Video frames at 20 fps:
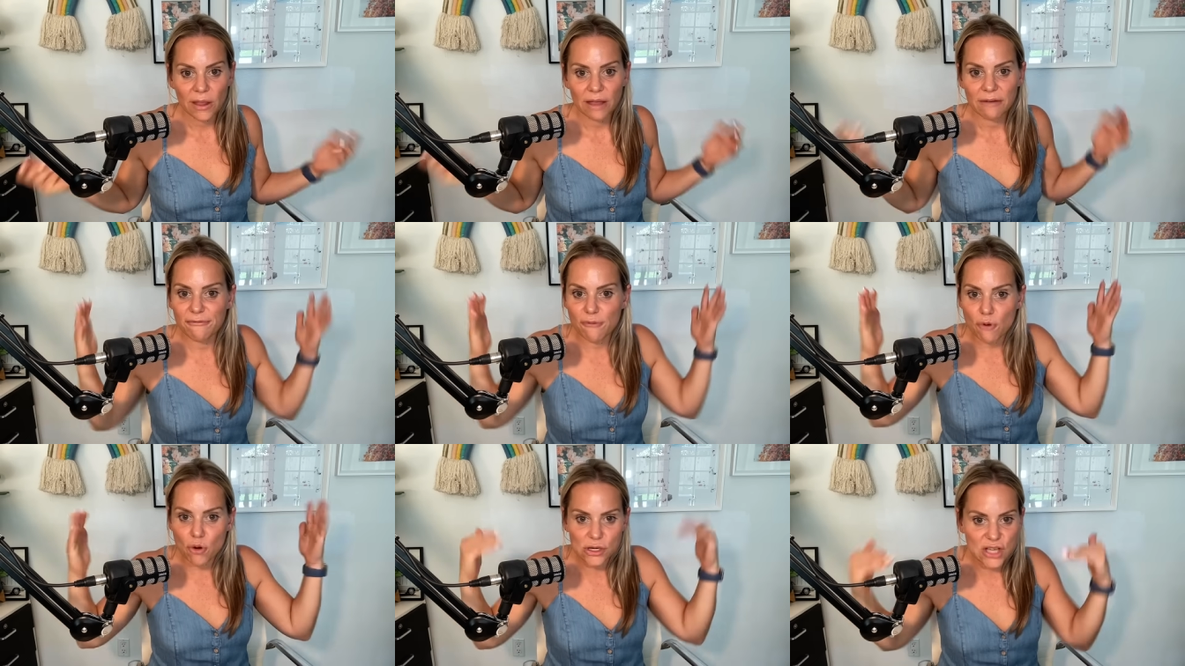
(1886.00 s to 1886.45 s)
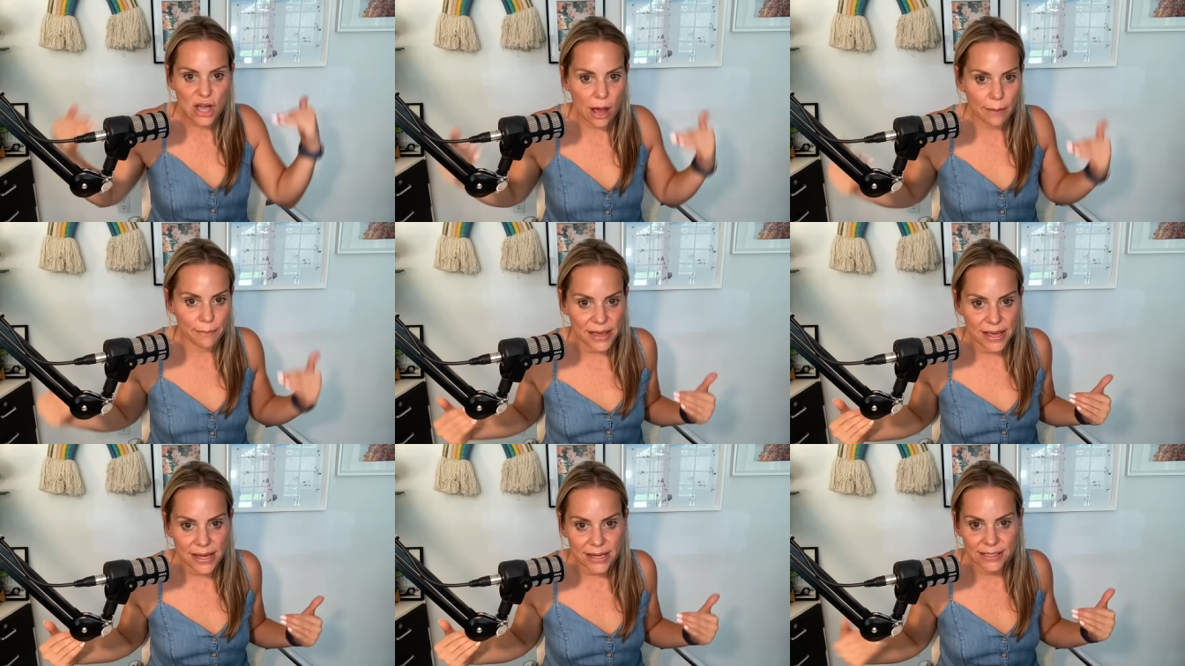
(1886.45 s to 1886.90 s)
4
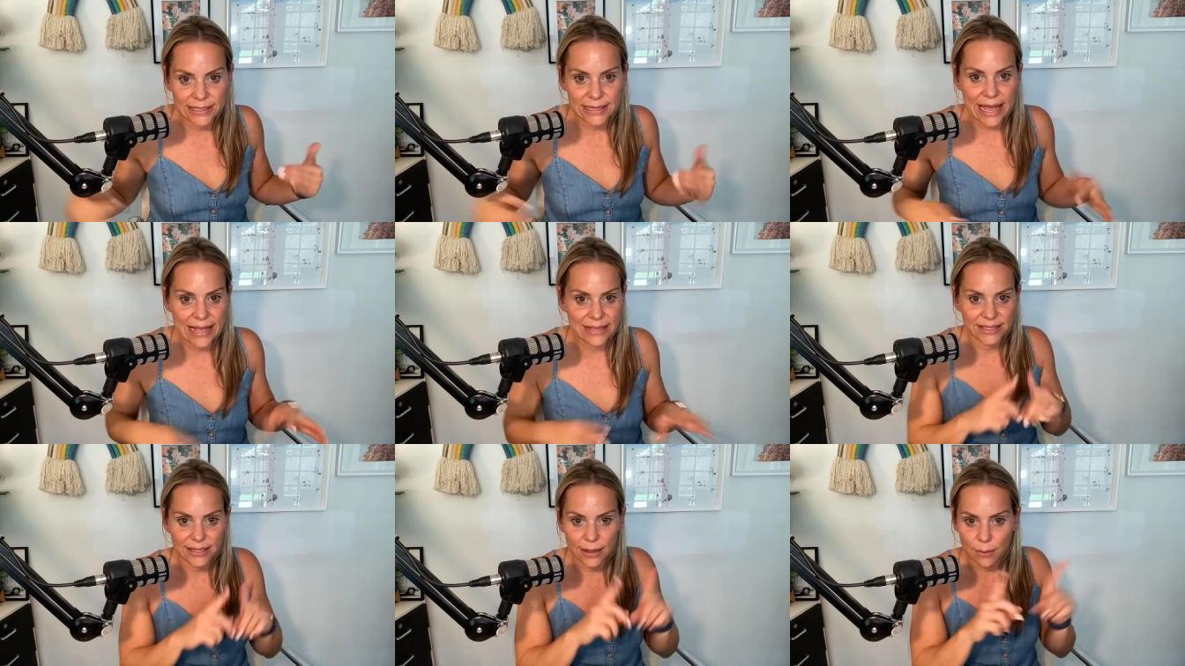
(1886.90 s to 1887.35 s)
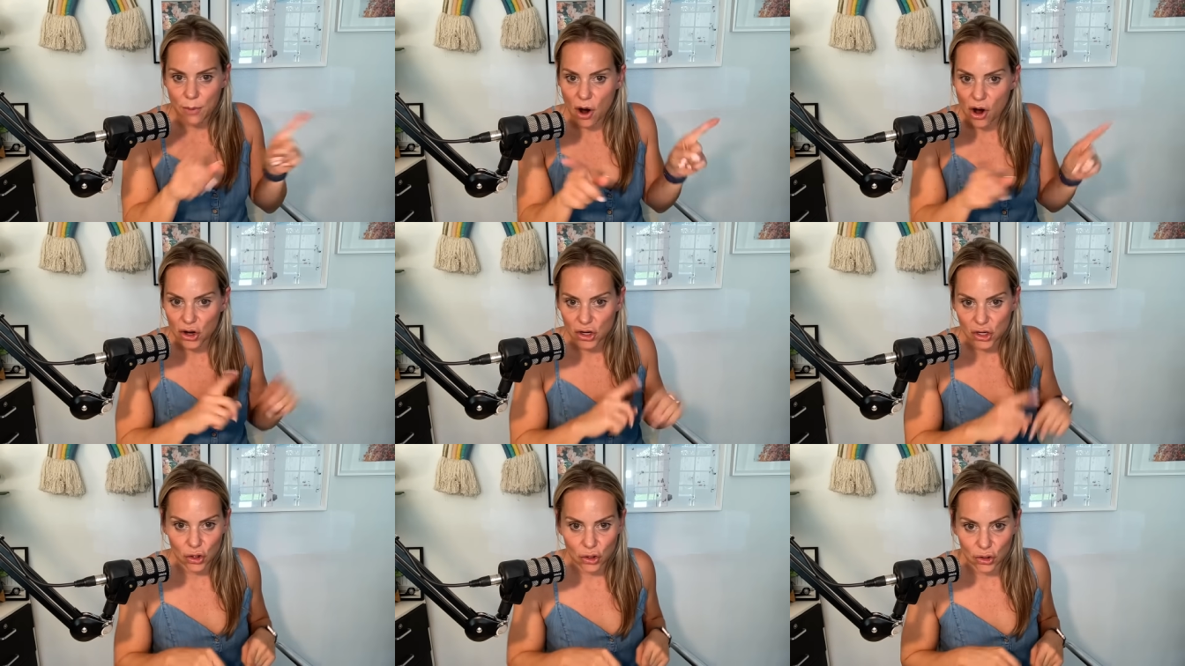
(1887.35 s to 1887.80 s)
topics and some
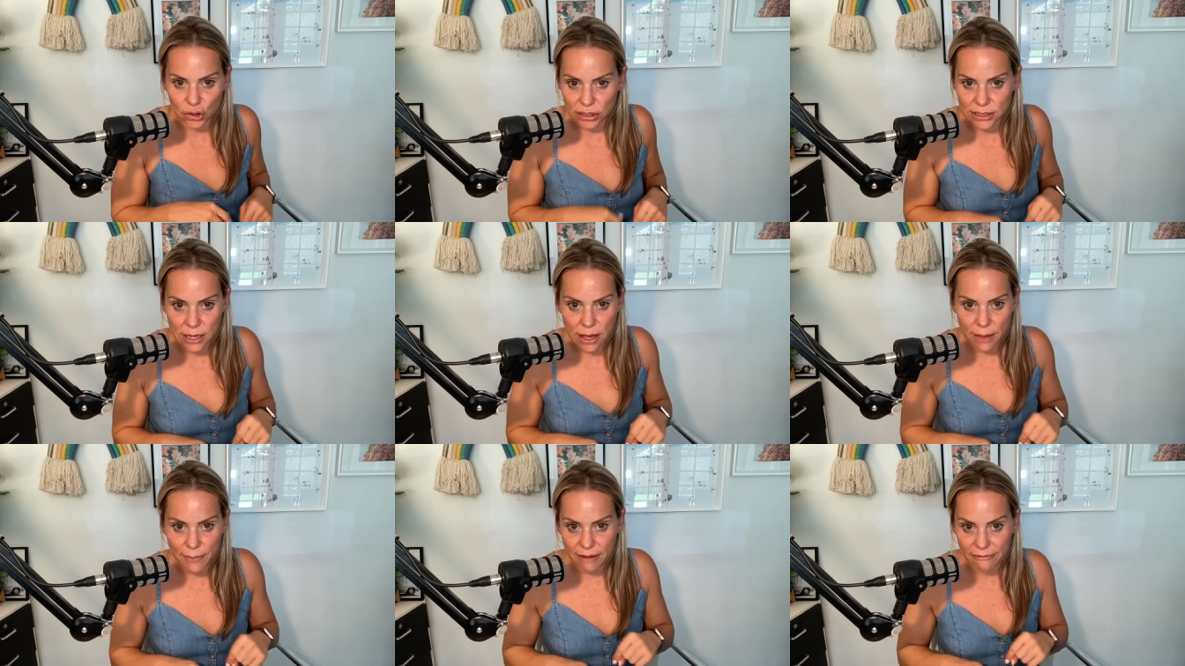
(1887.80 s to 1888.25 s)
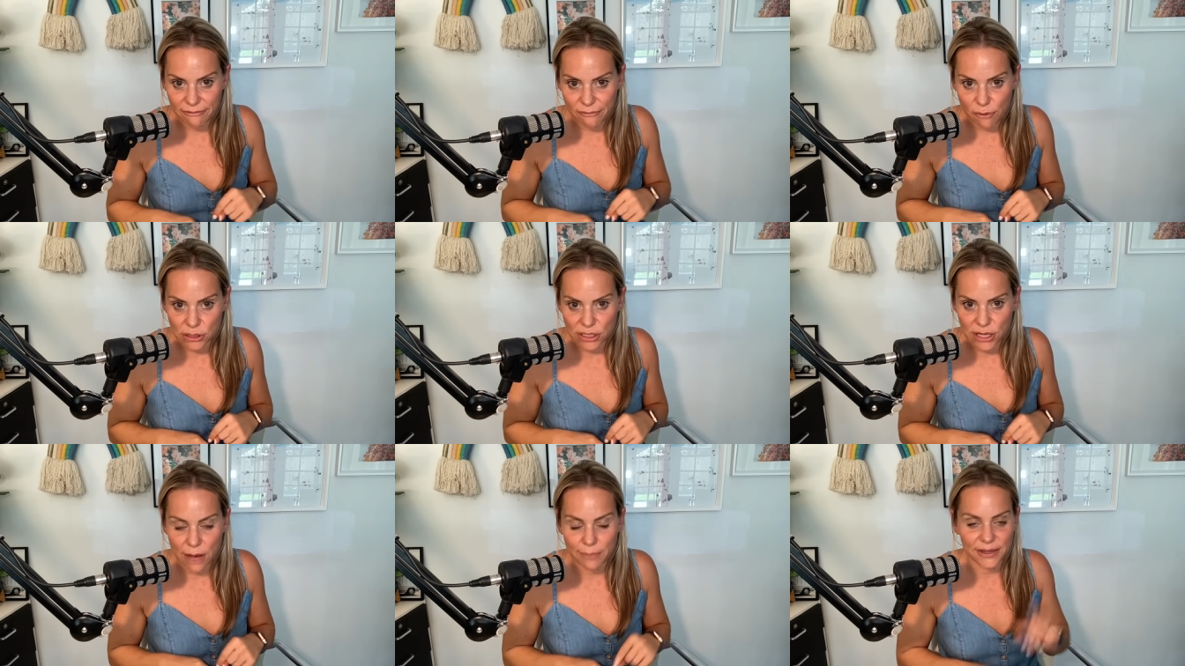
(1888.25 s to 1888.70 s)
articles about
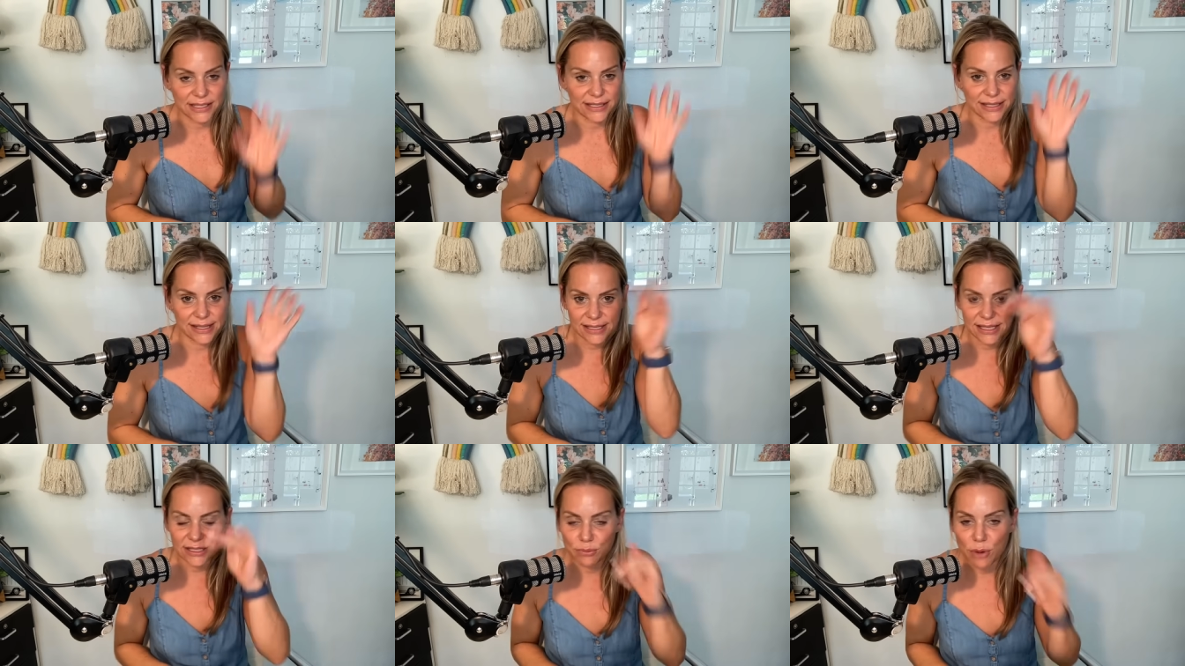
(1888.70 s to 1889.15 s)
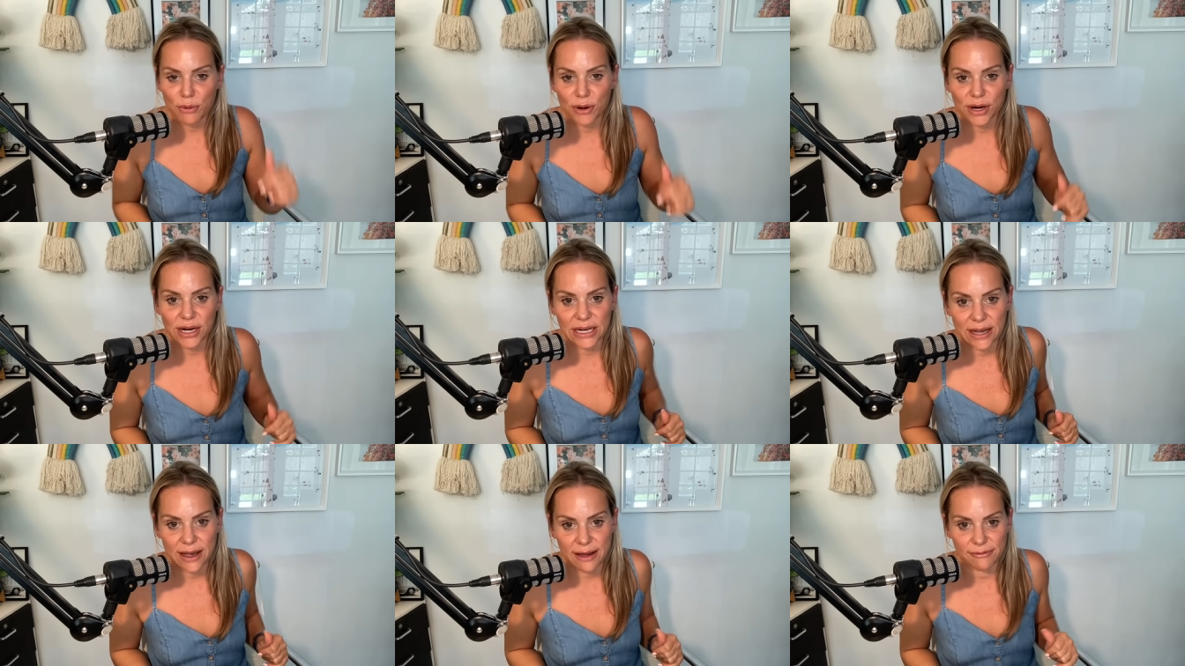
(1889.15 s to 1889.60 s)
4 topics. This is what we're
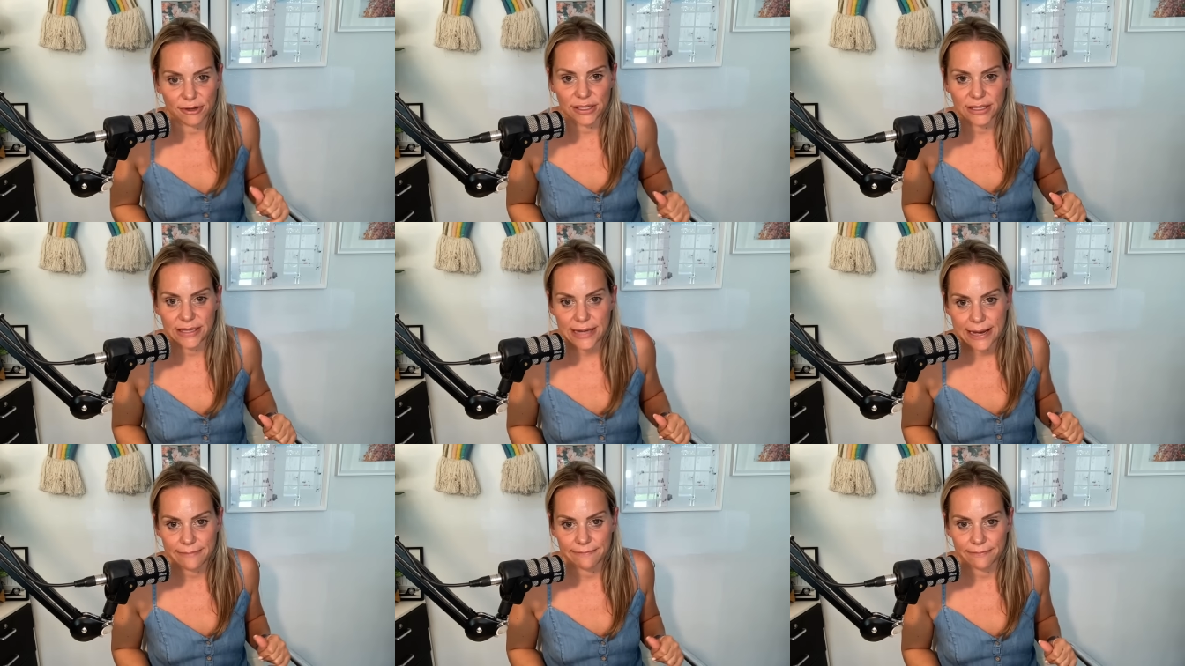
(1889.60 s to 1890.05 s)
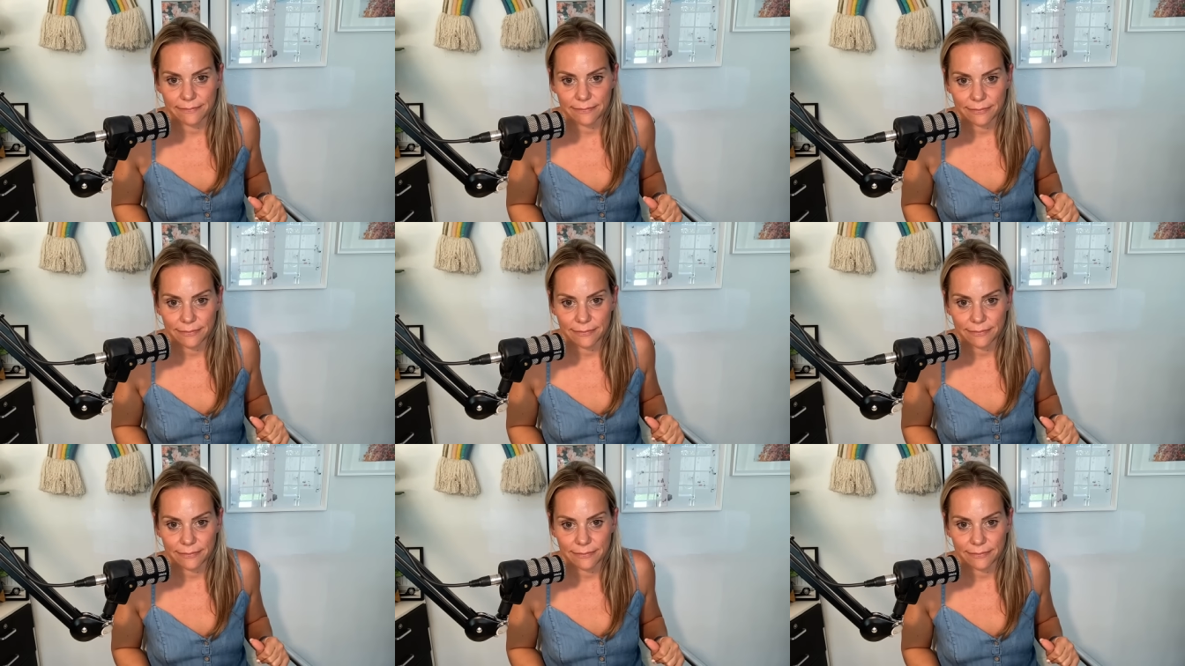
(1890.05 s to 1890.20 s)
going to cover today.